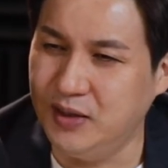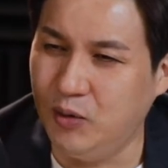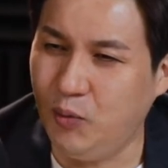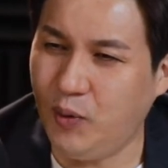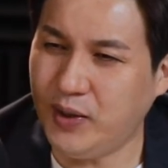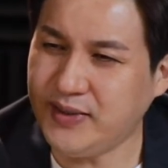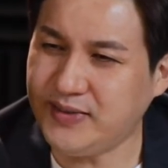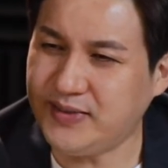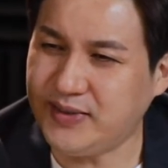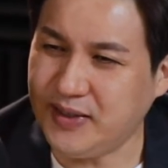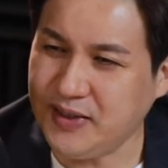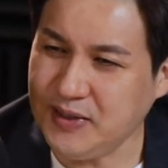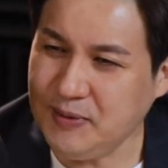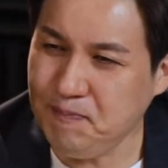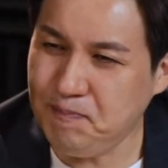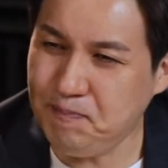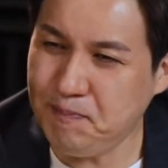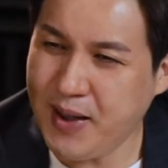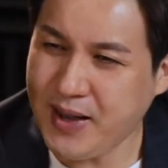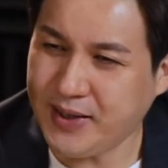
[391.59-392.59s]
What is the
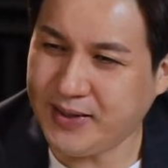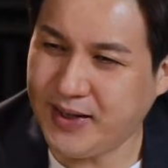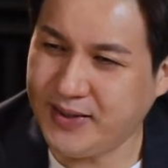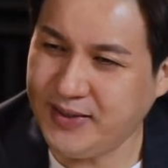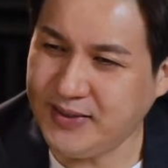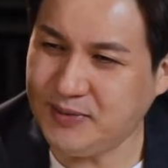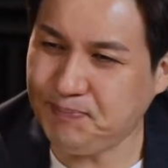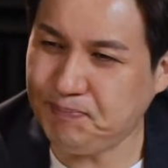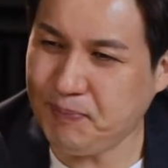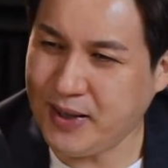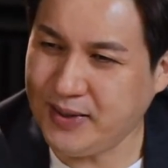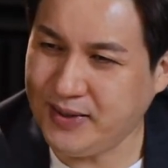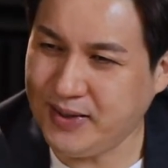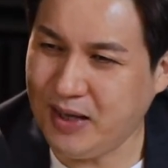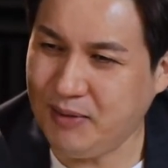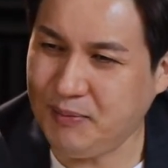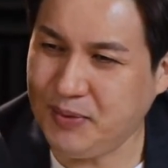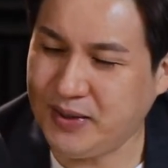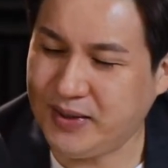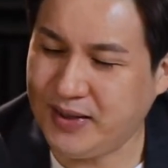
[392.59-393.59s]
impact that this
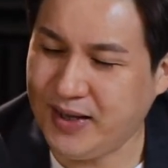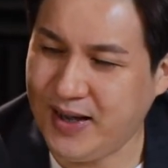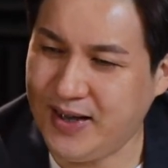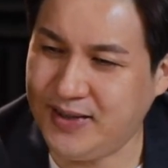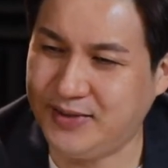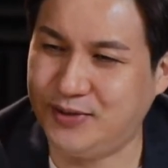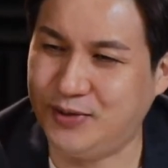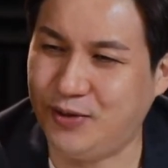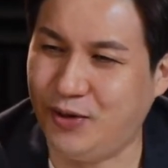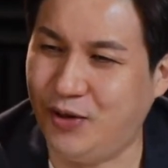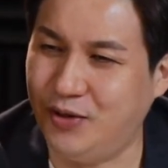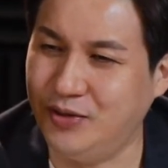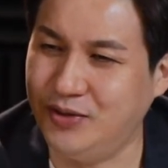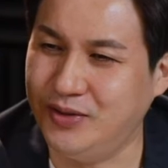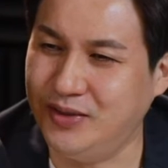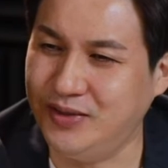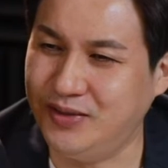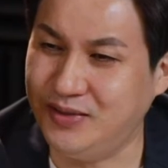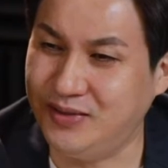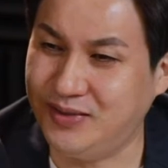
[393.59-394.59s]
pandemic has
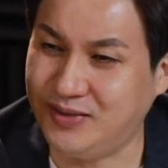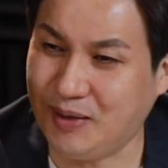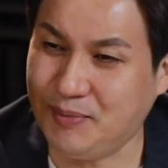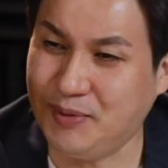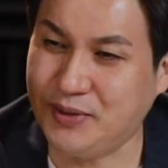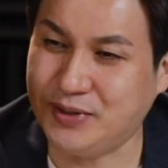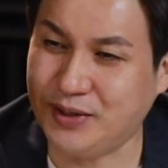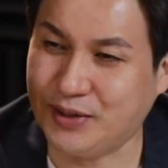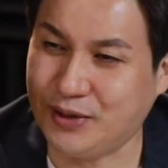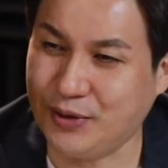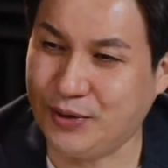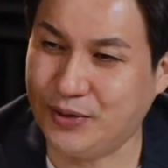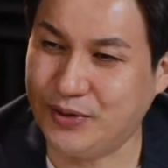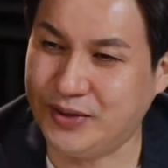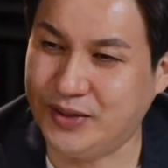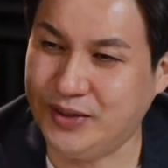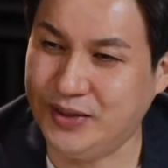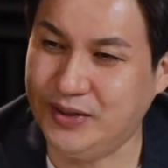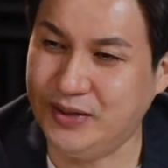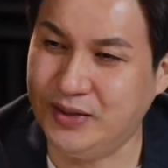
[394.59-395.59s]
on the
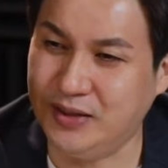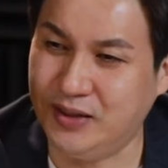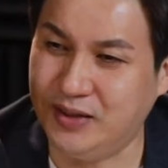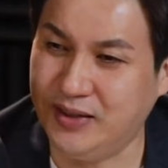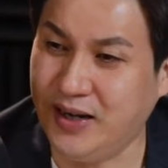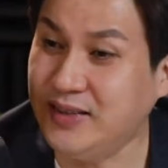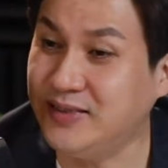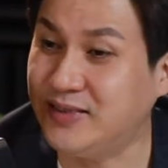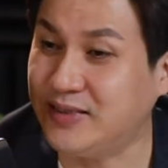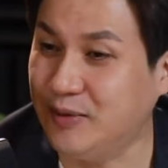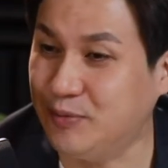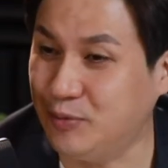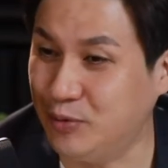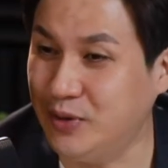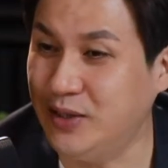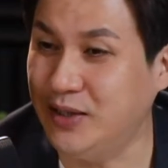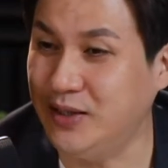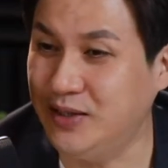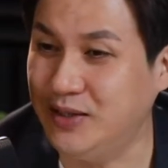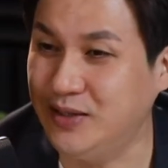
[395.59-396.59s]
cybersecurity landscape
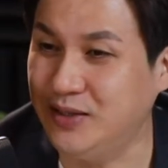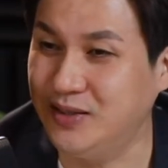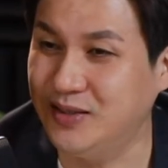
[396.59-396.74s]
today?